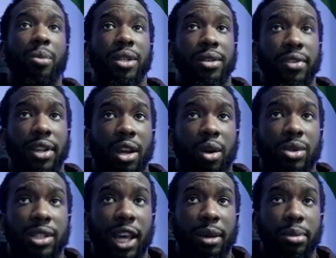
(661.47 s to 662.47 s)
this video
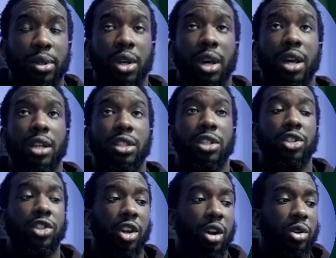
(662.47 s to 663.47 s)
was able to
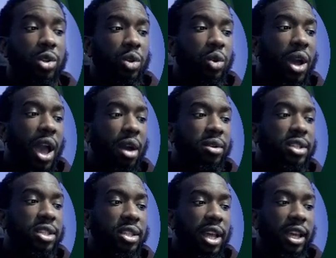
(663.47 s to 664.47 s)
show you how to
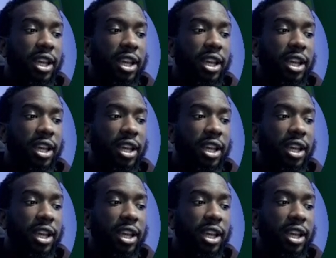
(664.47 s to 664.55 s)
stake